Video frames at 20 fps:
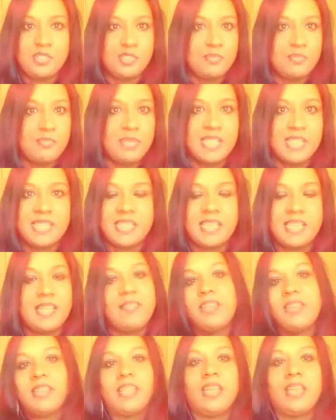you're mixing
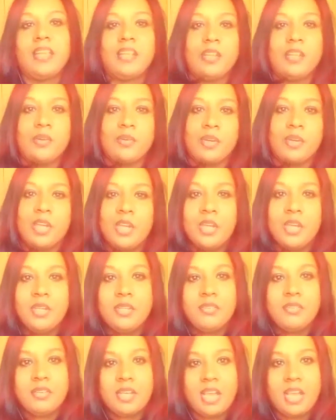everything, and
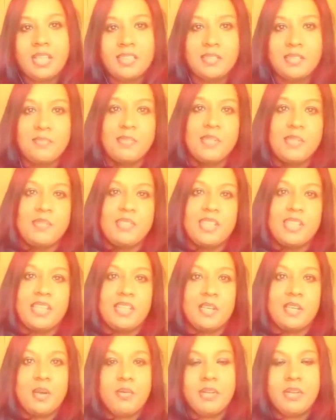you got the music
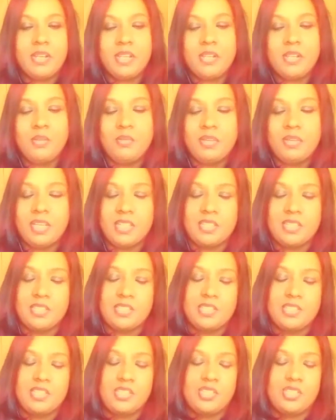going and you get
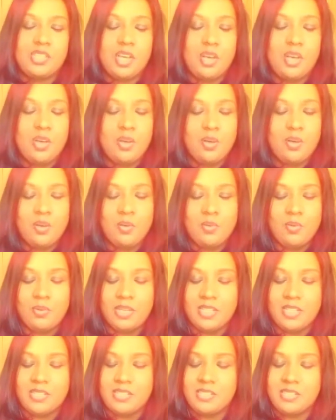so
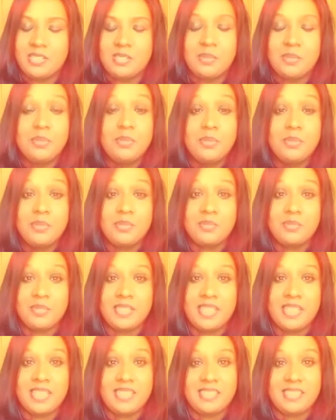in tuned
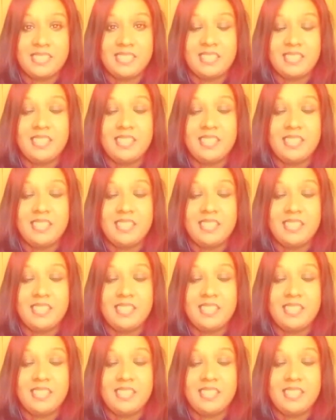with it.